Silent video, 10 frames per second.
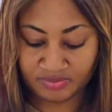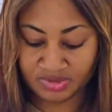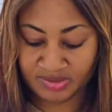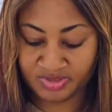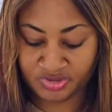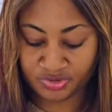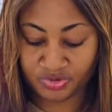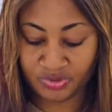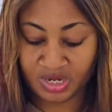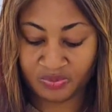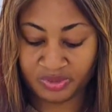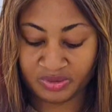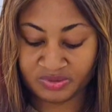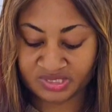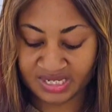let me show you how it
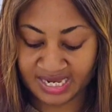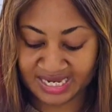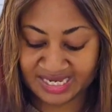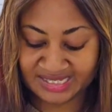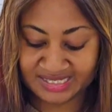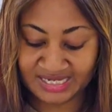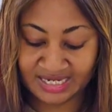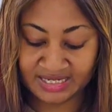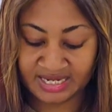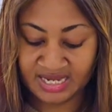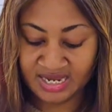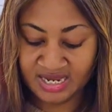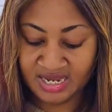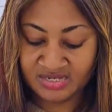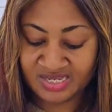looks like inside.
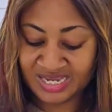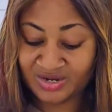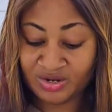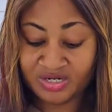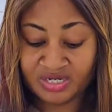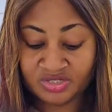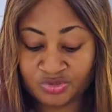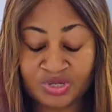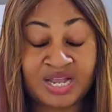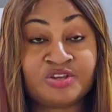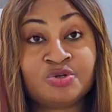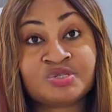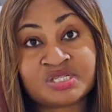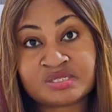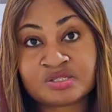So I got it. You can
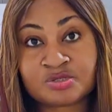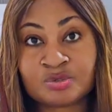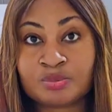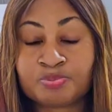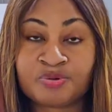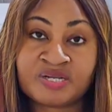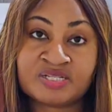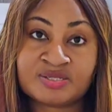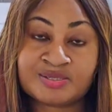use it to print